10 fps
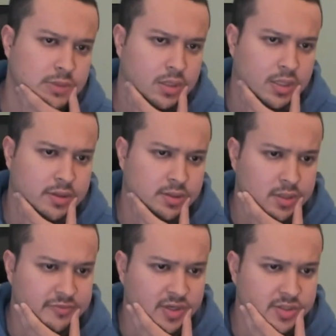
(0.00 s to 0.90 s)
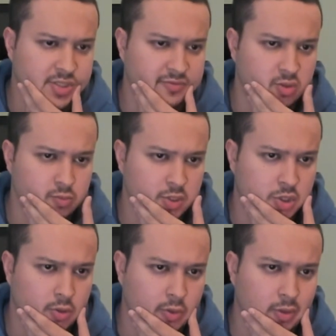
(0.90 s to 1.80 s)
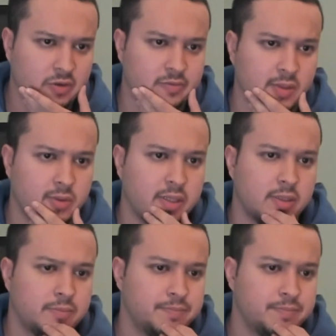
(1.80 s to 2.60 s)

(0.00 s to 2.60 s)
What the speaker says: I think I just have too much going well for me right now.